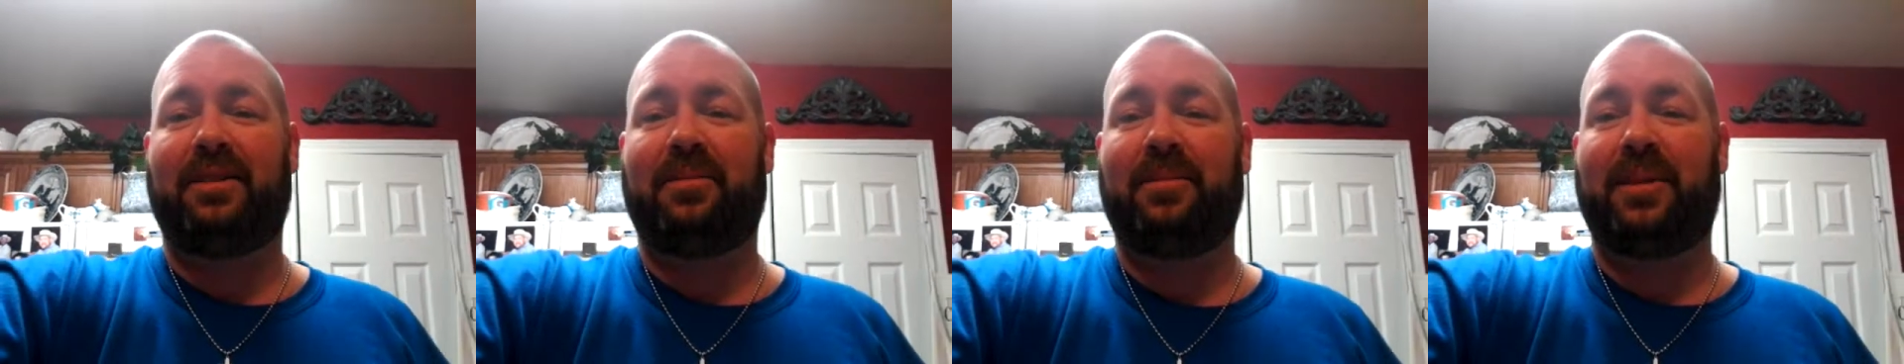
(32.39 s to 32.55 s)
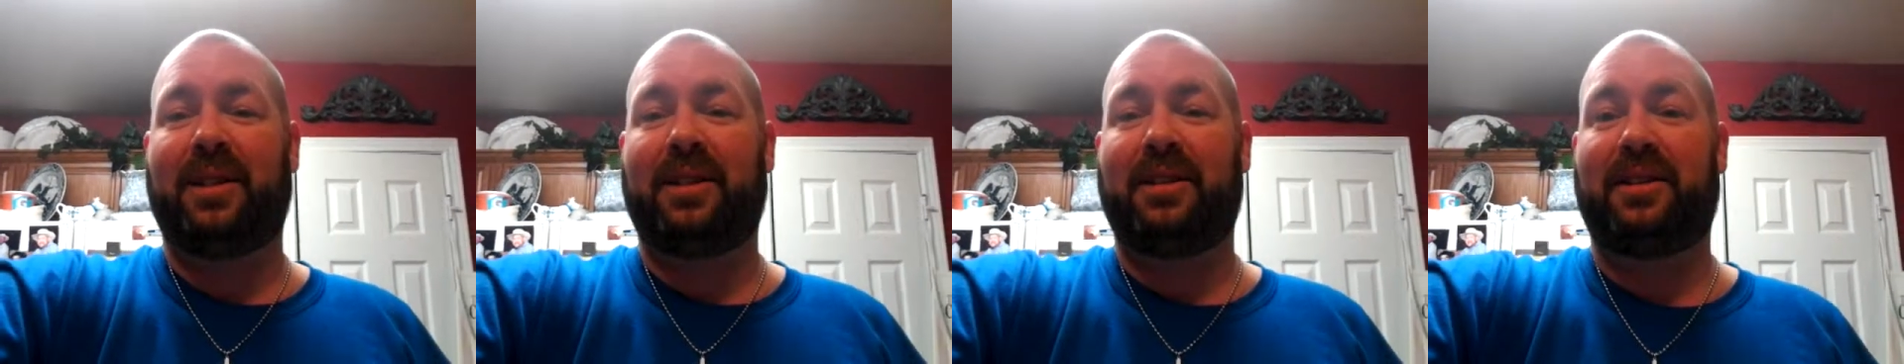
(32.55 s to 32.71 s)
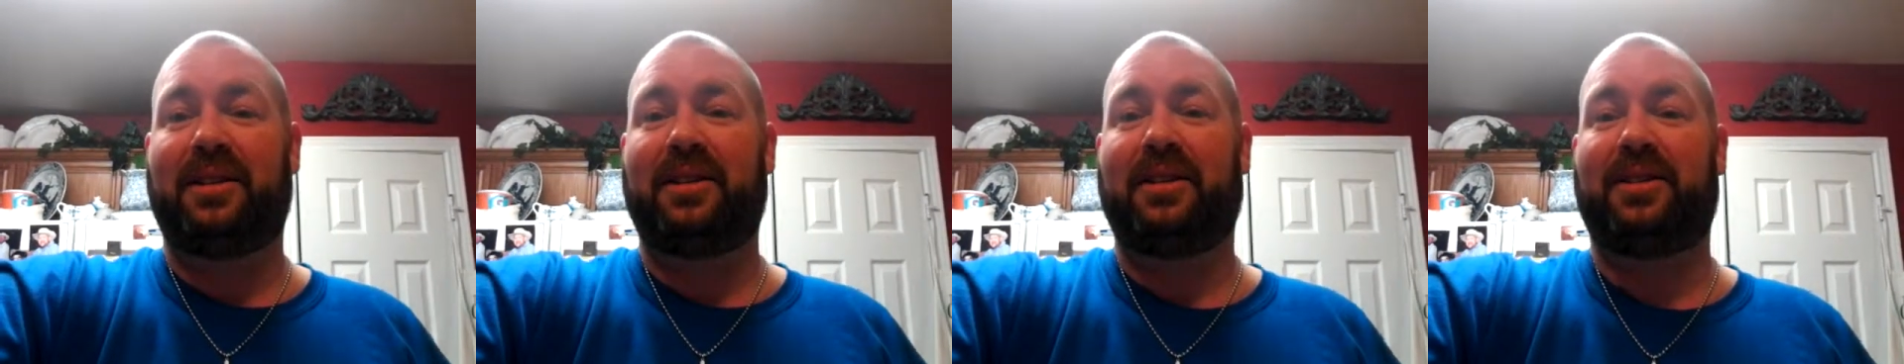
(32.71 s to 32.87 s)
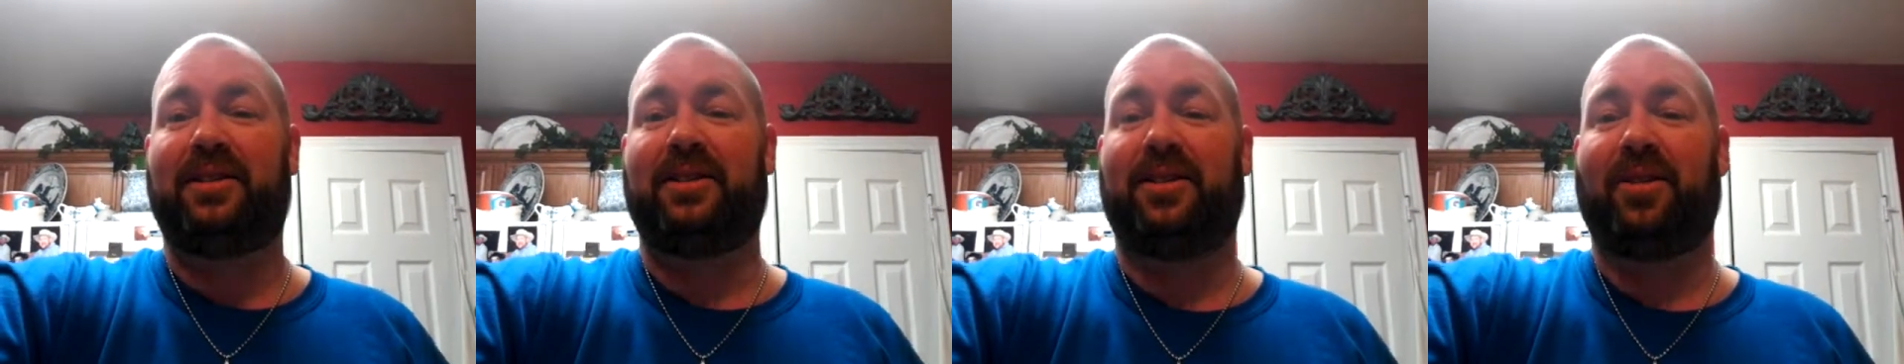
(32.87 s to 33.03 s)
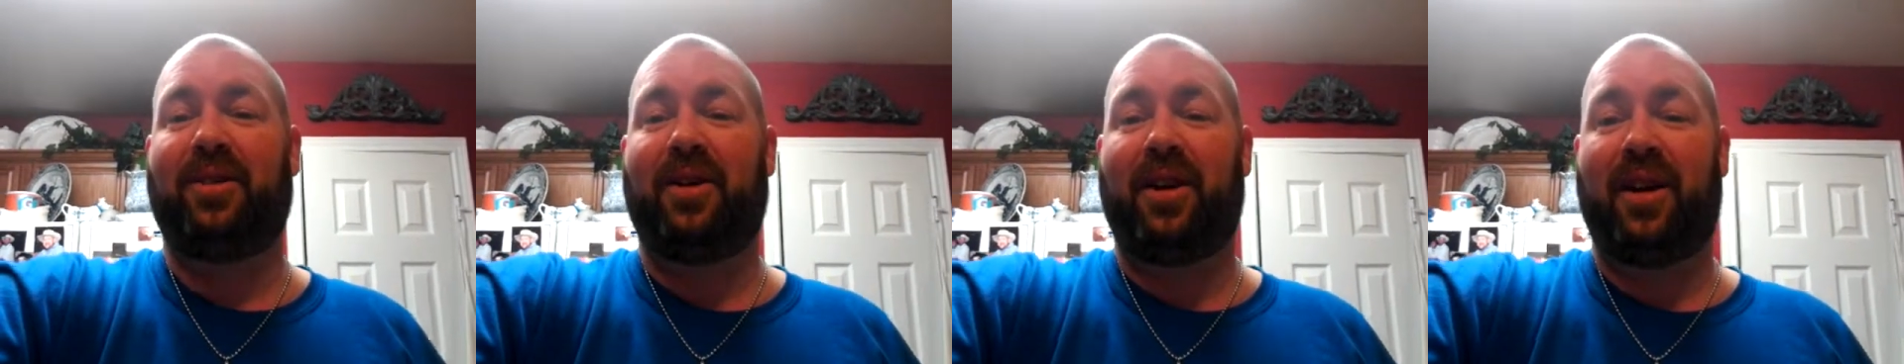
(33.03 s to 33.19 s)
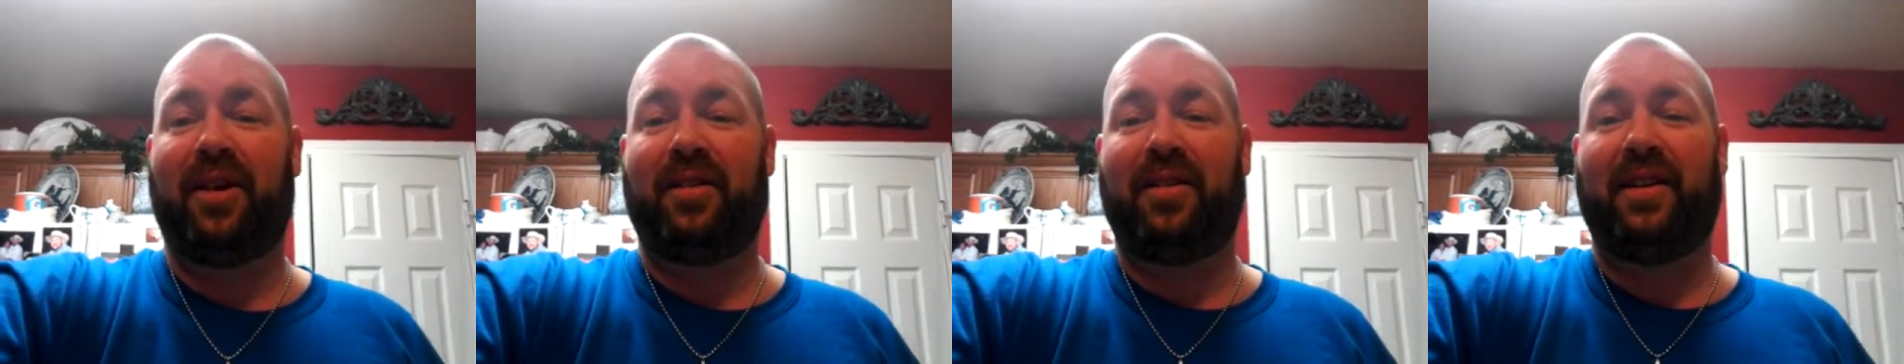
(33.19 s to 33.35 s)
and biscuits and
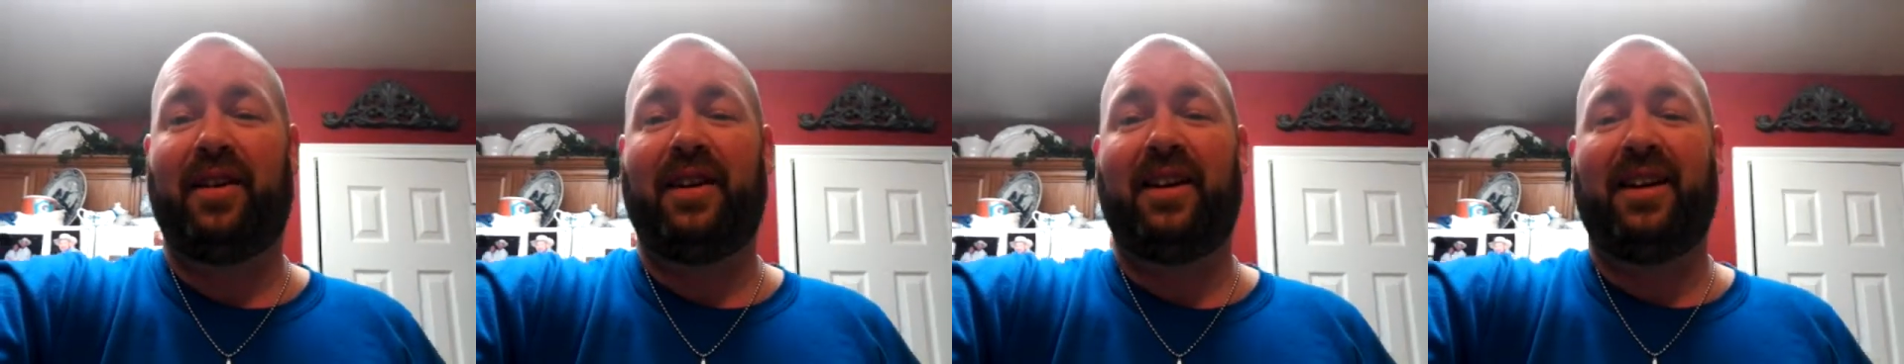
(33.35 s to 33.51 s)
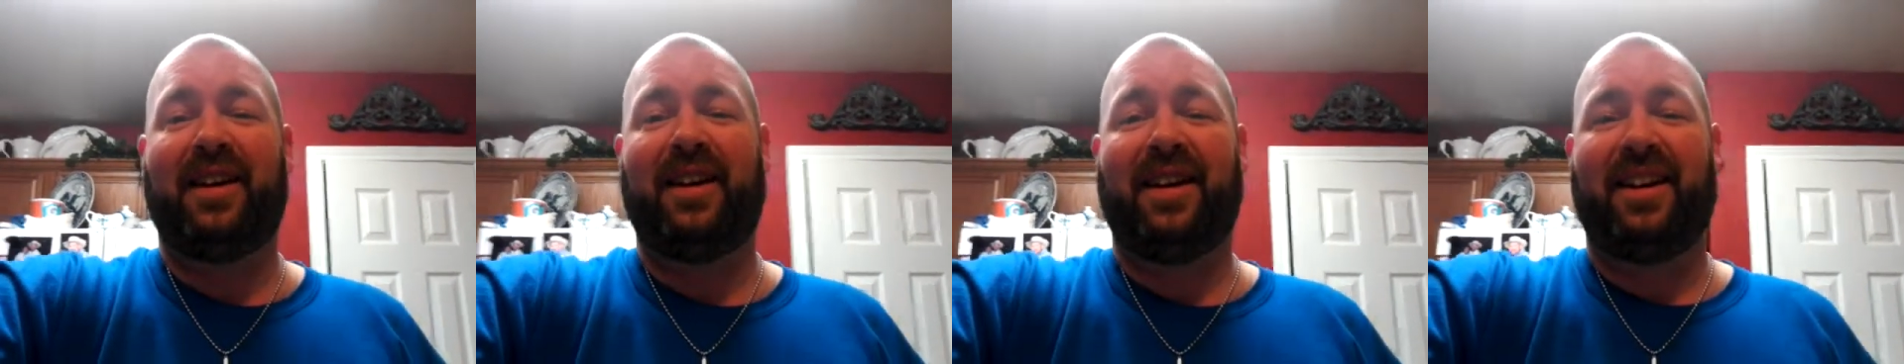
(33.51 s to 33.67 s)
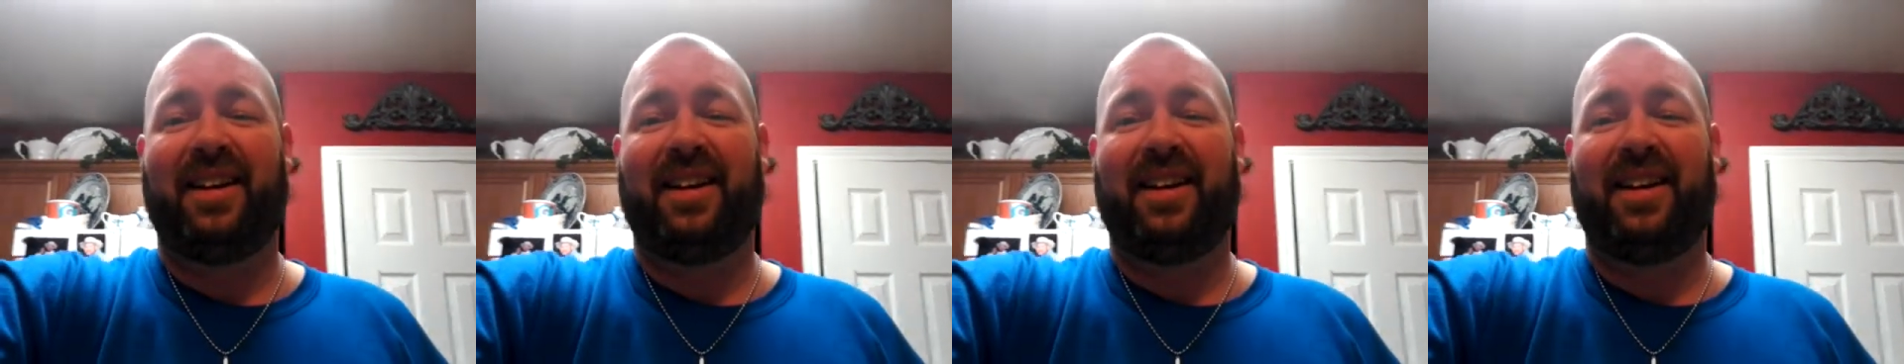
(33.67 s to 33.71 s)
gravy.